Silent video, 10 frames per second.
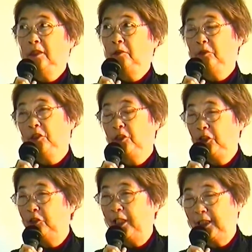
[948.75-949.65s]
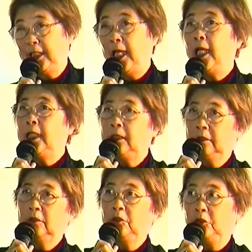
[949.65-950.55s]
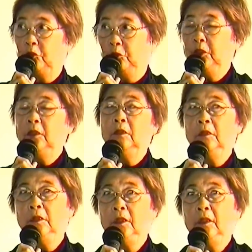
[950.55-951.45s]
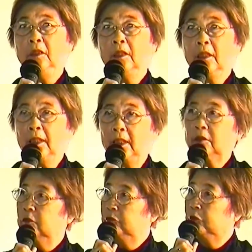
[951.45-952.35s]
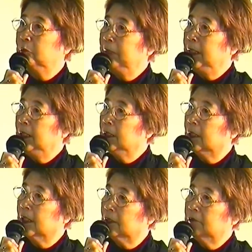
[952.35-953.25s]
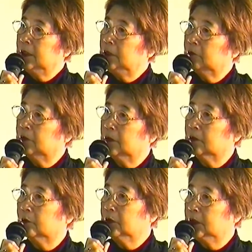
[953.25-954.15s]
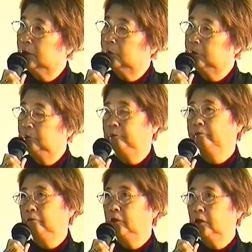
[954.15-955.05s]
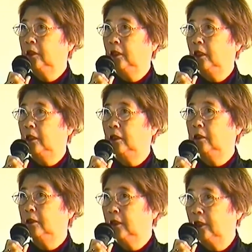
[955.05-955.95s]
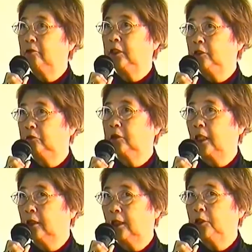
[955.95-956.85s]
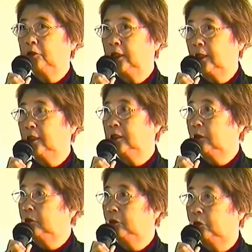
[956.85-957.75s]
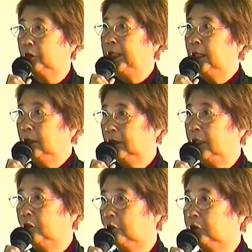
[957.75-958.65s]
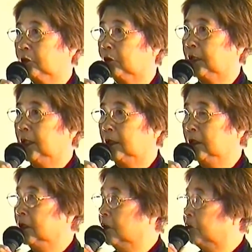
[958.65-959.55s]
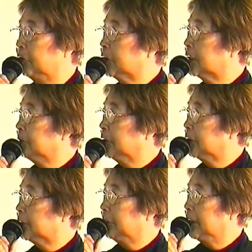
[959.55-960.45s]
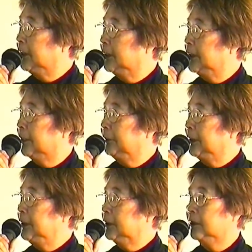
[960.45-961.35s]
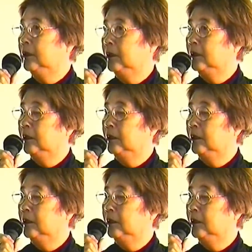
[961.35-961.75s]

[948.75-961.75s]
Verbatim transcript: even USA do, like forbidding the language of the original uh, language of a country like Korea, take over Korea, force them to speak in Japanese,